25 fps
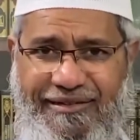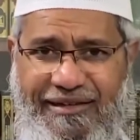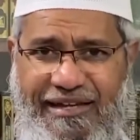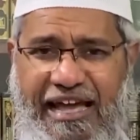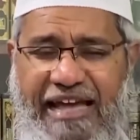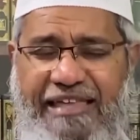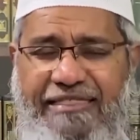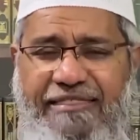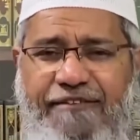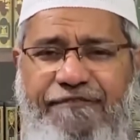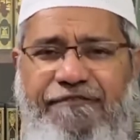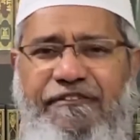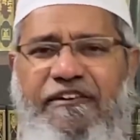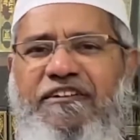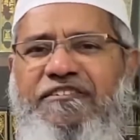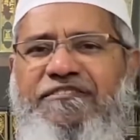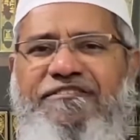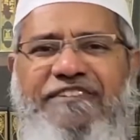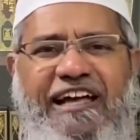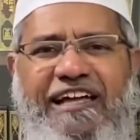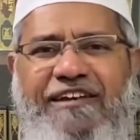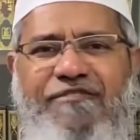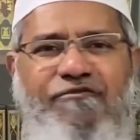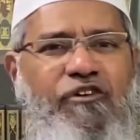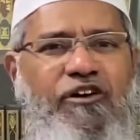And the first
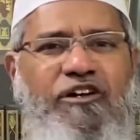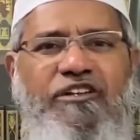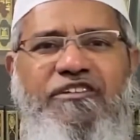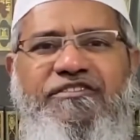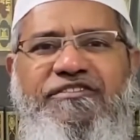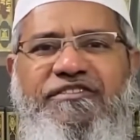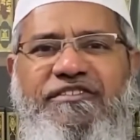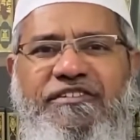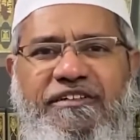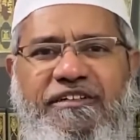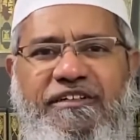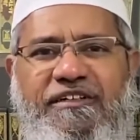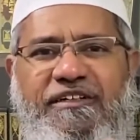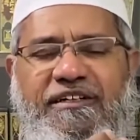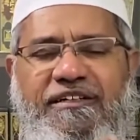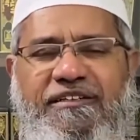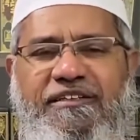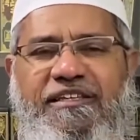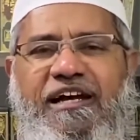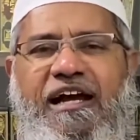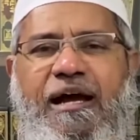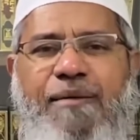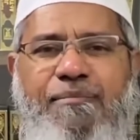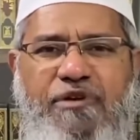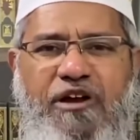sign was
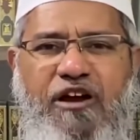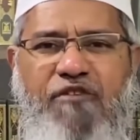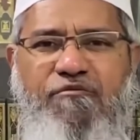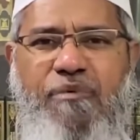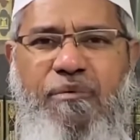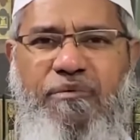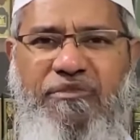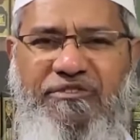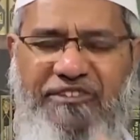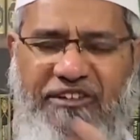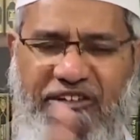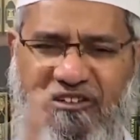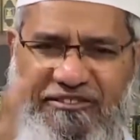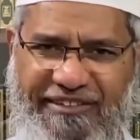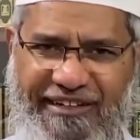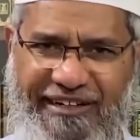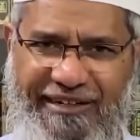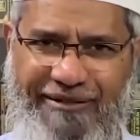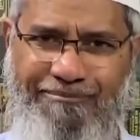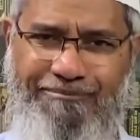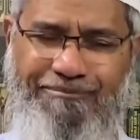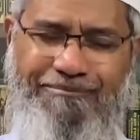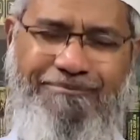the coming of Muhammad Sallallahu Alaihi Wasallam.